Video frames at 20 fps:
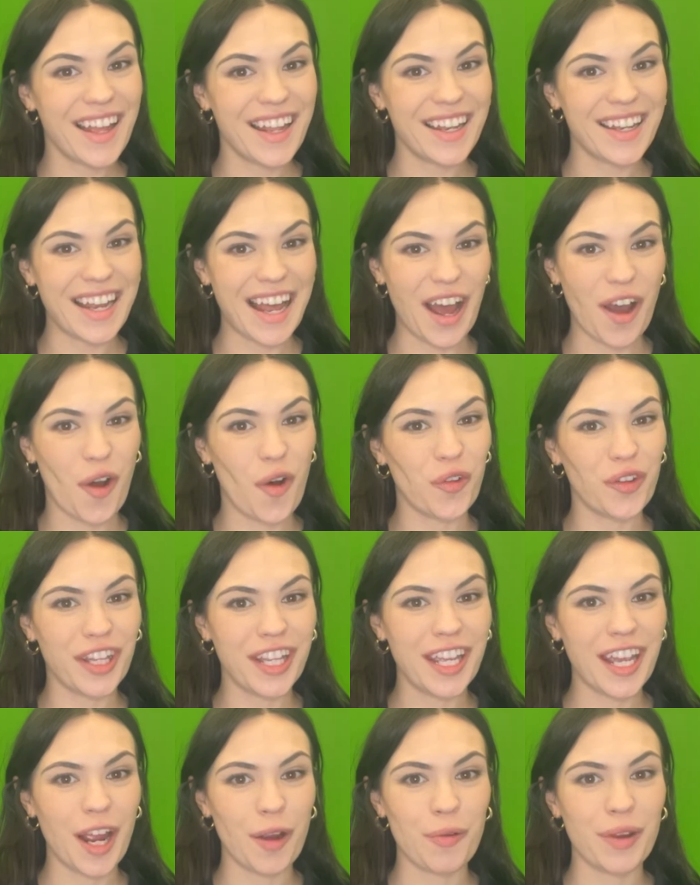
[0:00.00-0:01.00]
Not
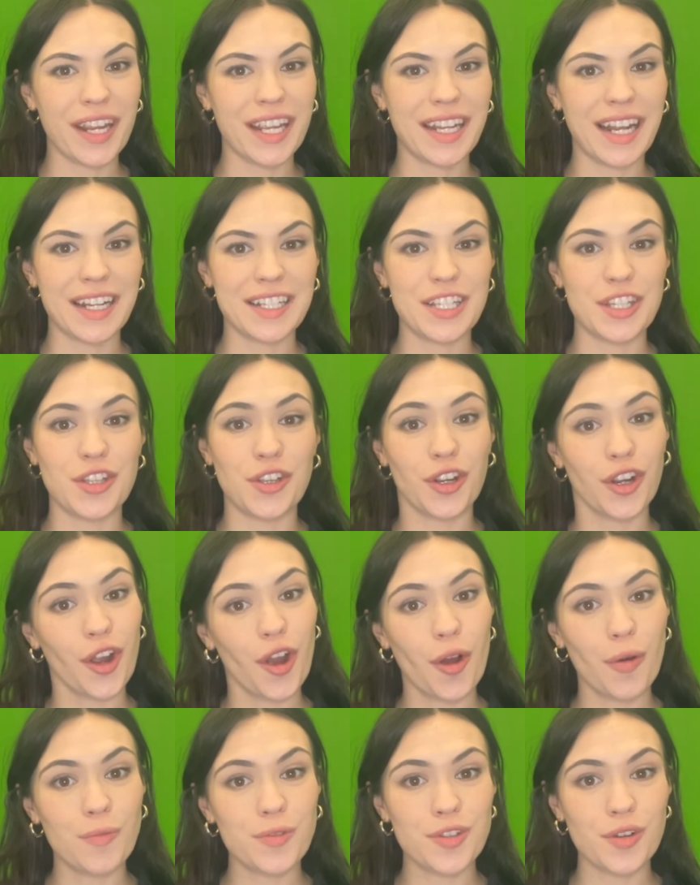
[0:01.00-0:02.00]
only are we connecting your
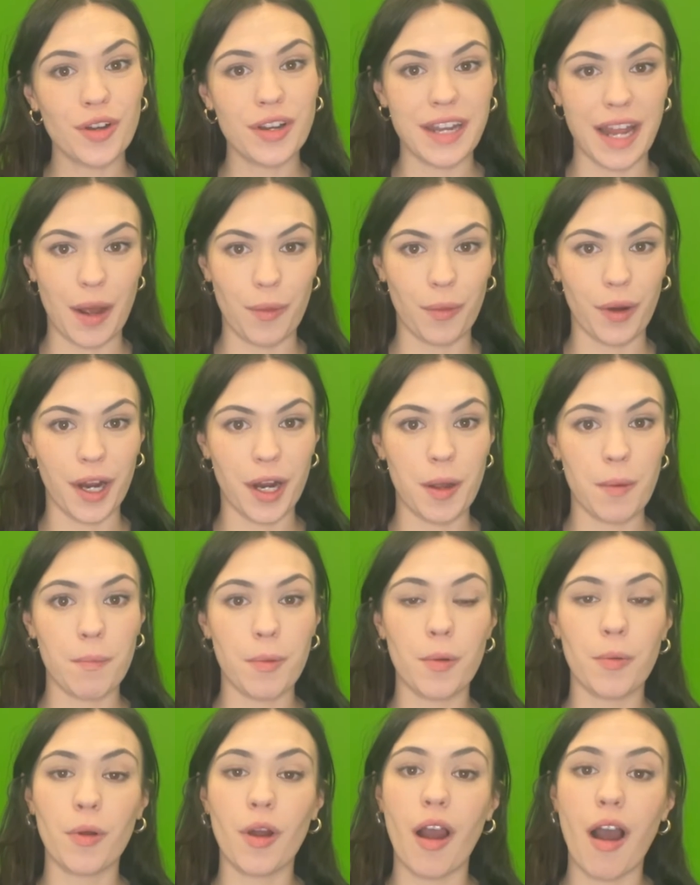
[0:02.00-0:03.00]
home to our network,
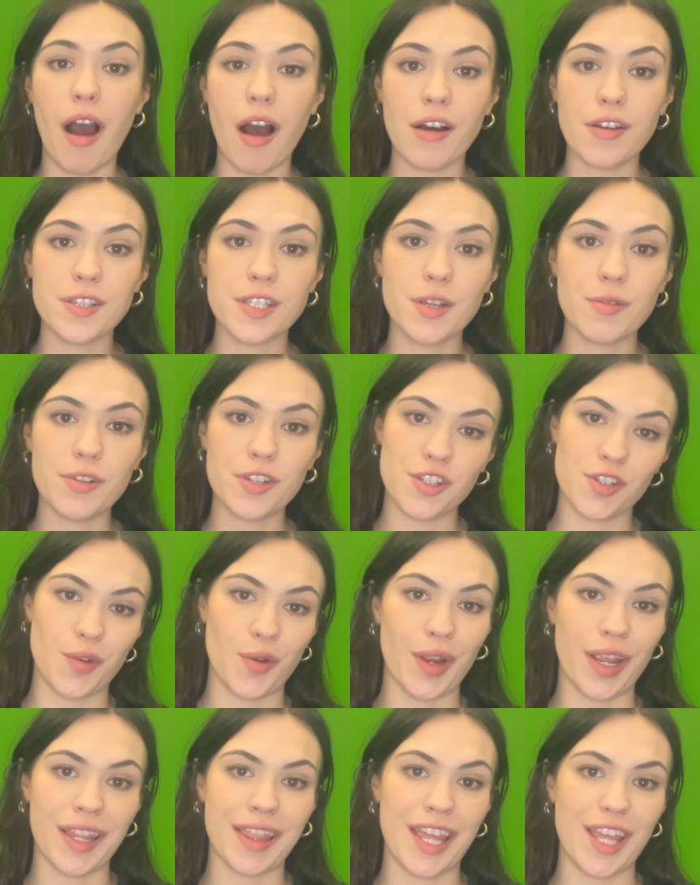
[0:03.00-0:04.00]
but we're also
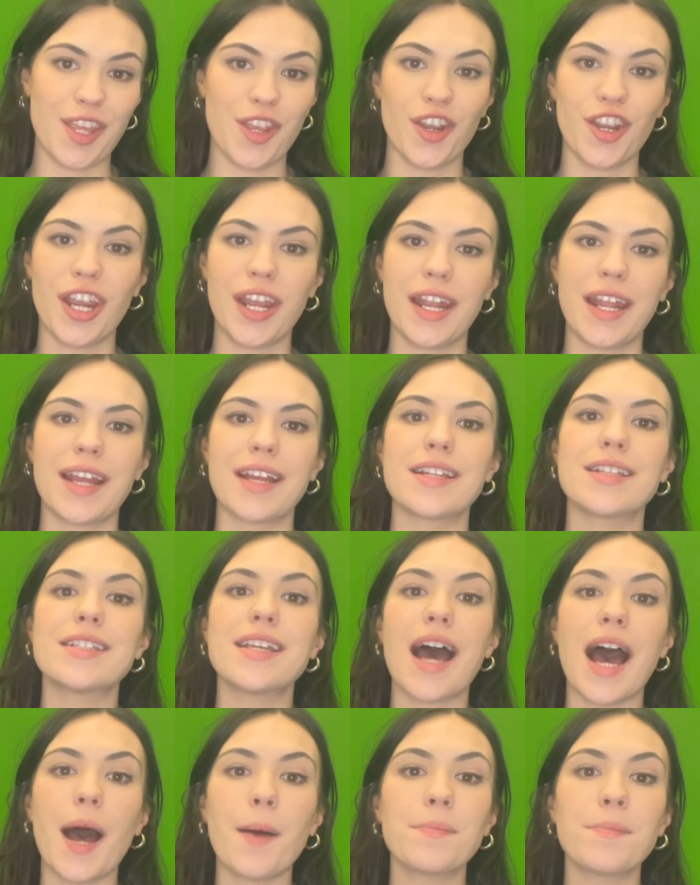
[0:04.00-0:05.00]
ensuring that you're getting
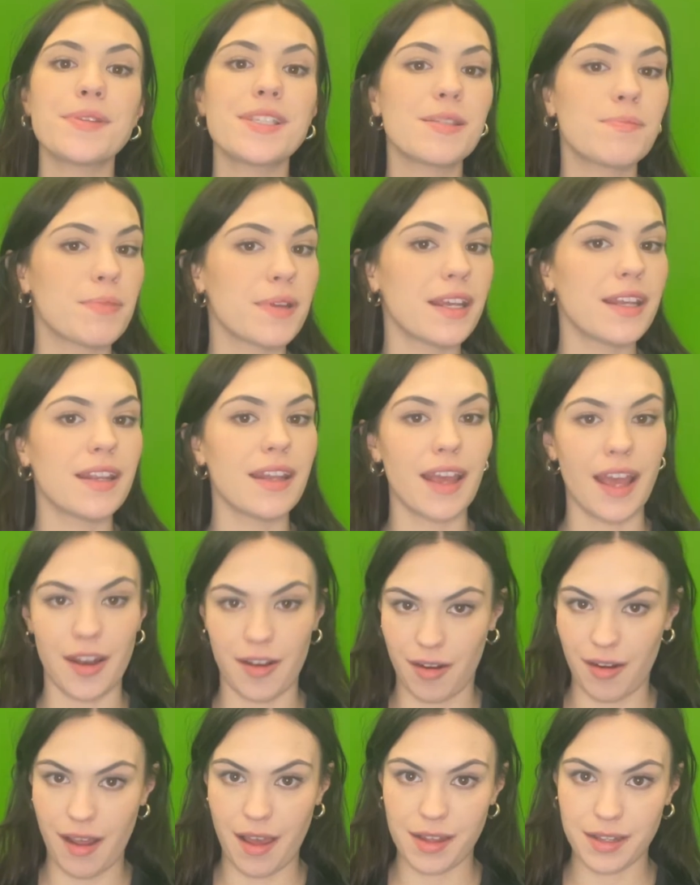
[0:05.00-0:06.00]
top speed
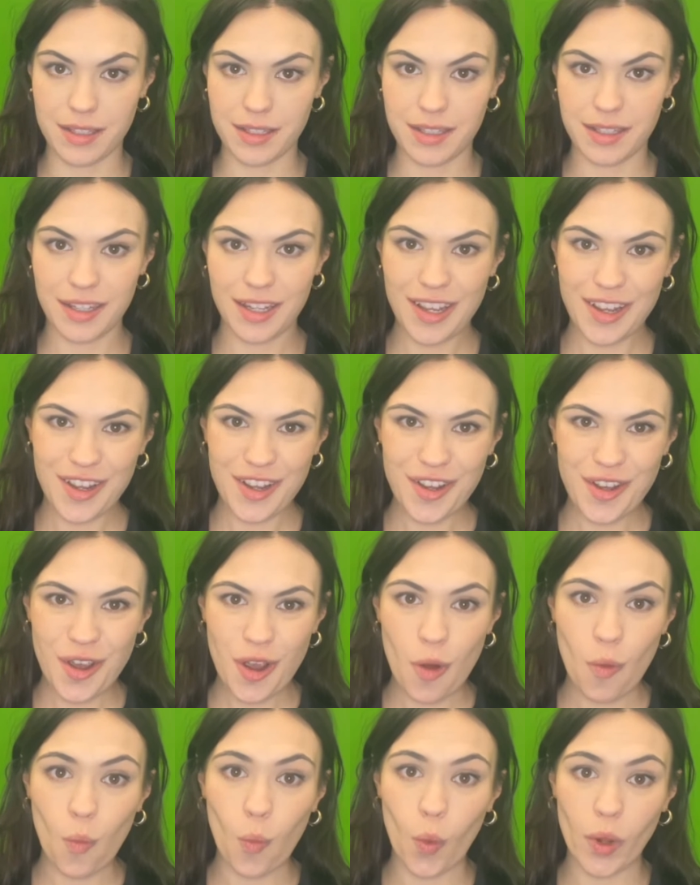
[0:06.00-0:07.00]
internet.
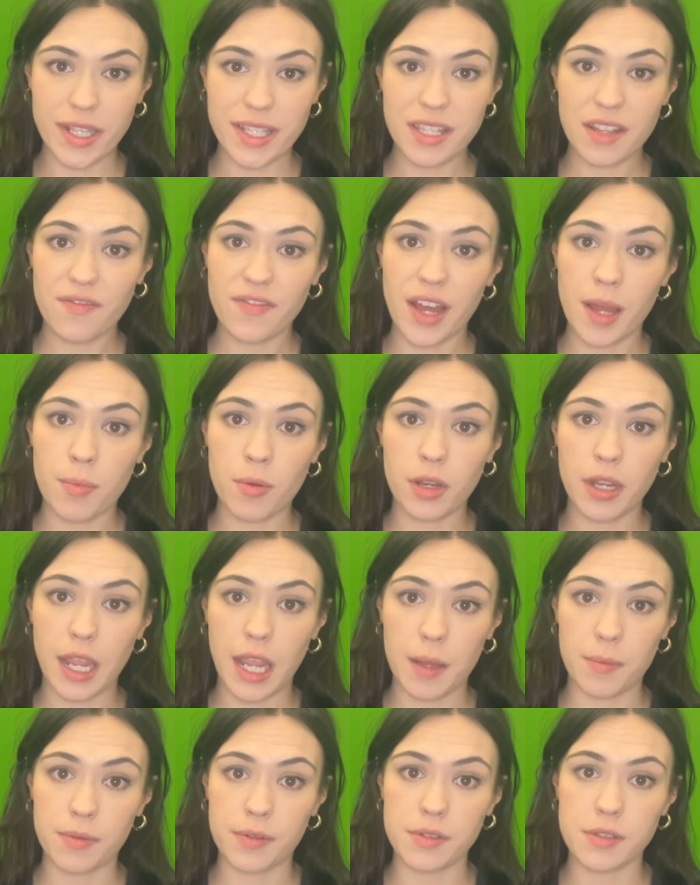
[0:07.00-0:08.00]
Once the fiber
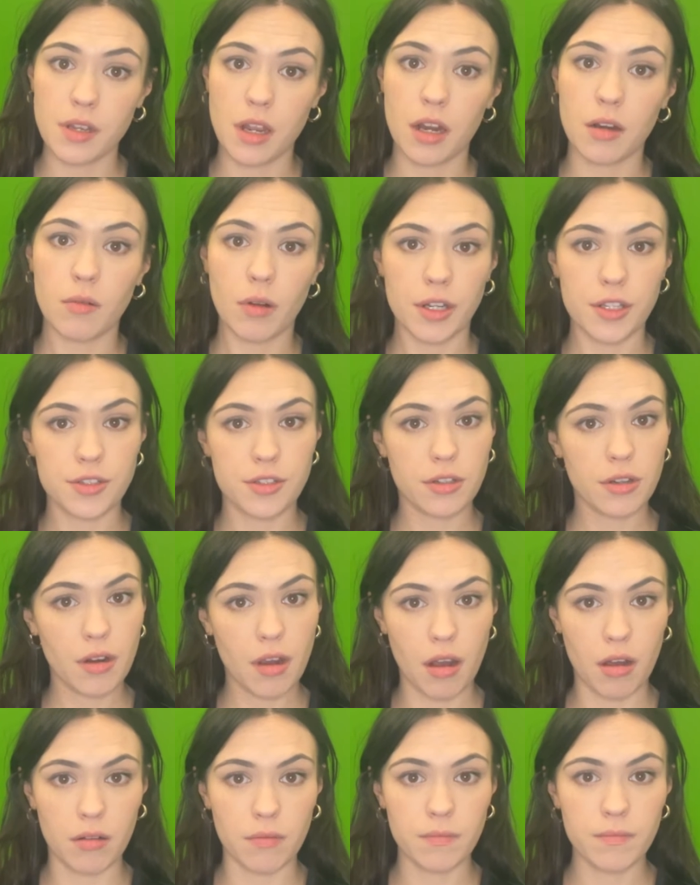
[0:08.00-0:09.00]
cables are run to your
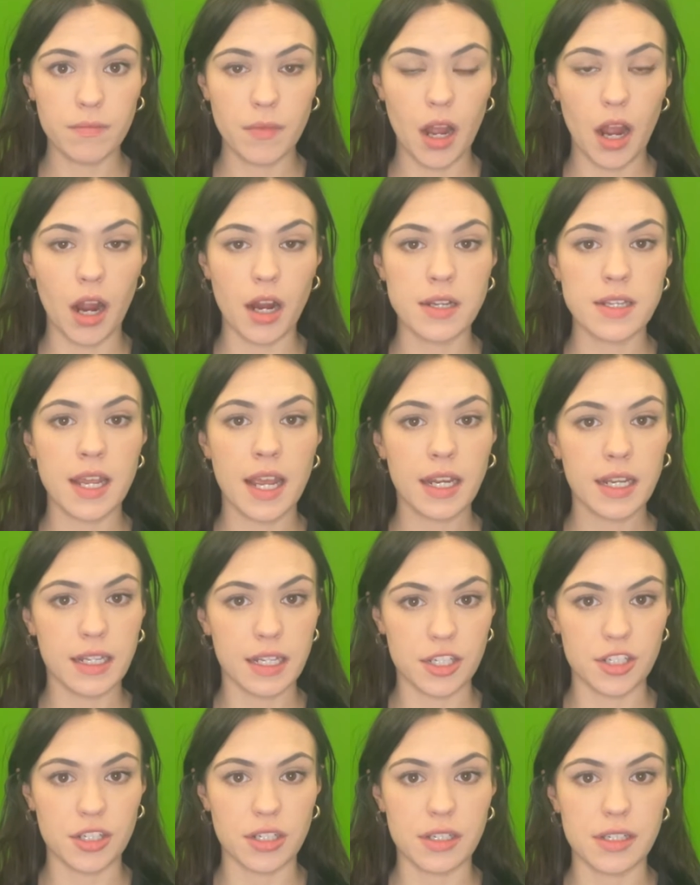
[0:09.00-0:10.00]
home, our
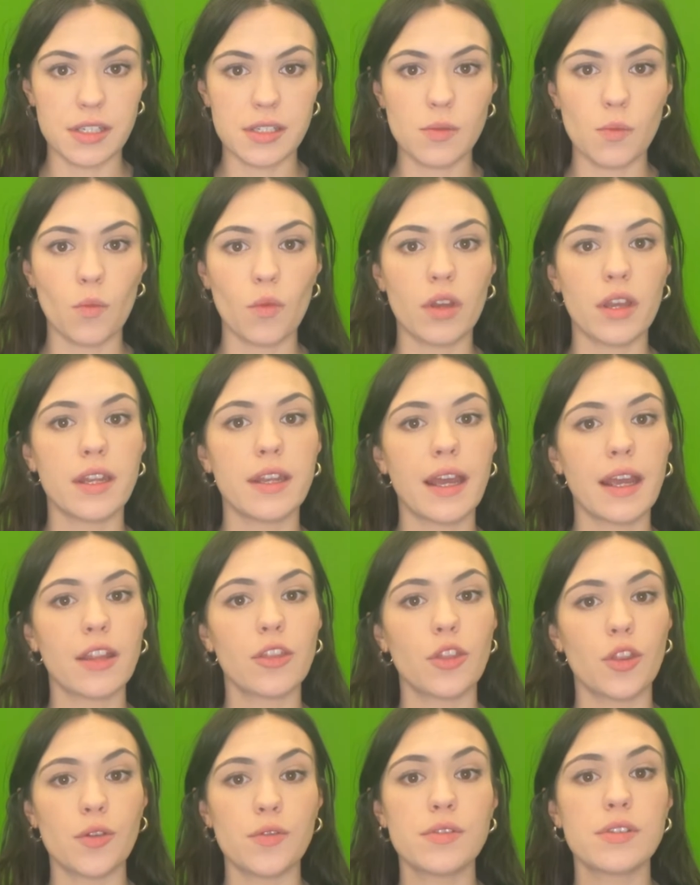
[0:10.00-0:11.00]
technicians will connect
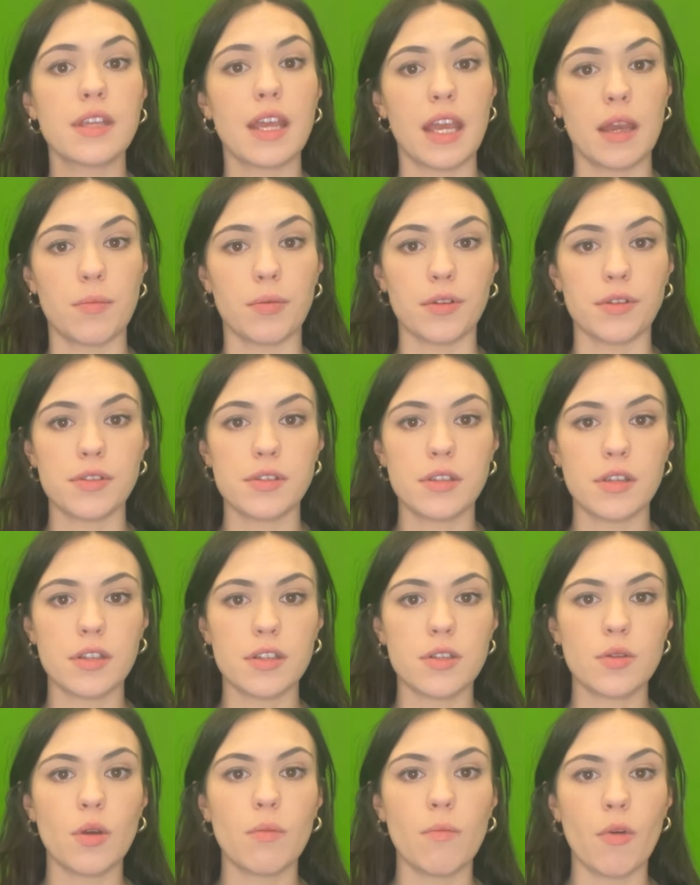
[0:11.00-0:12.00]
those cables
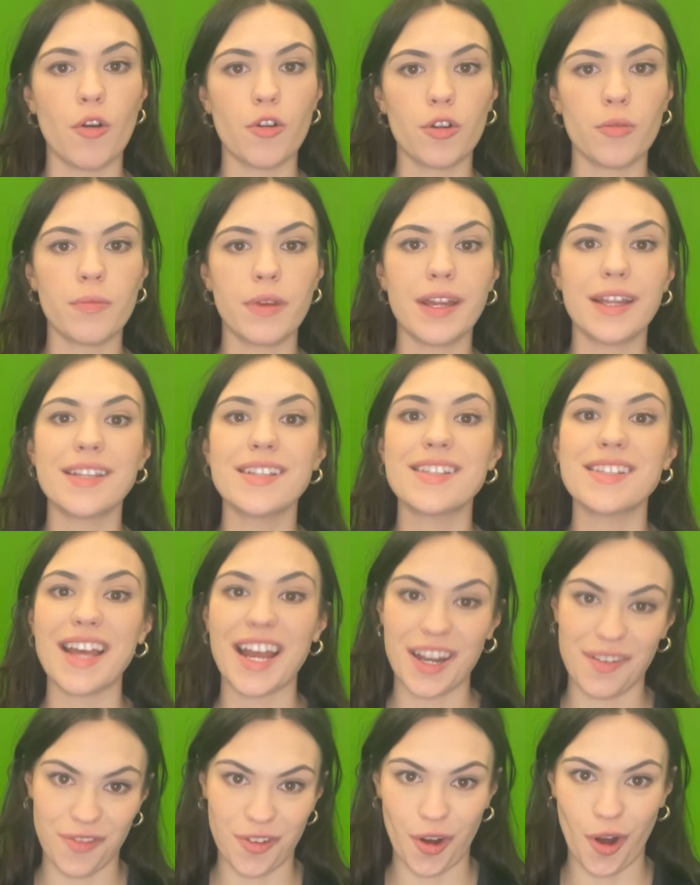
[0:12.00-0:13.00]
to a modem inside
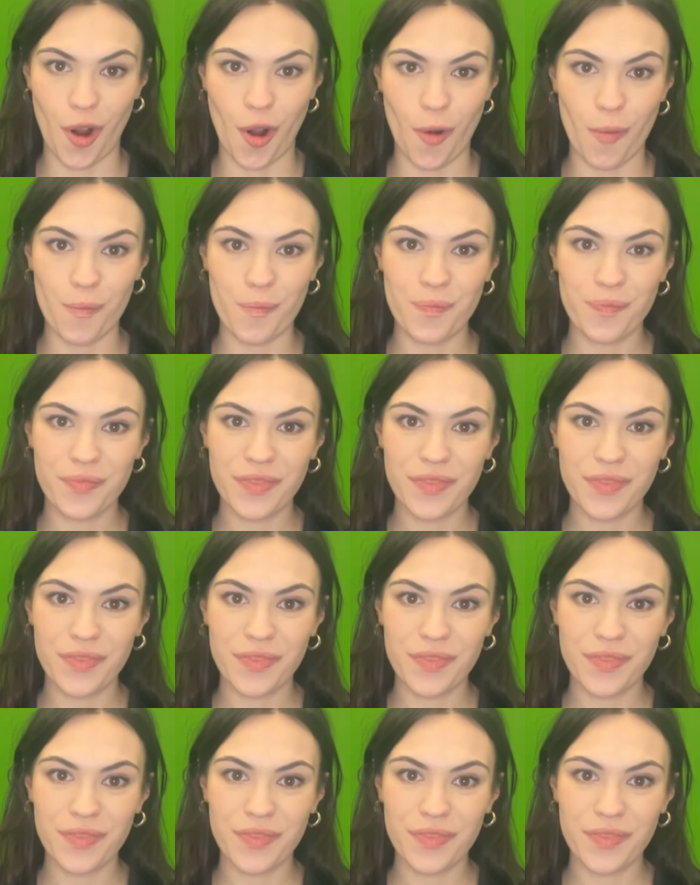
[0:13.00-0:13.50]
of your home.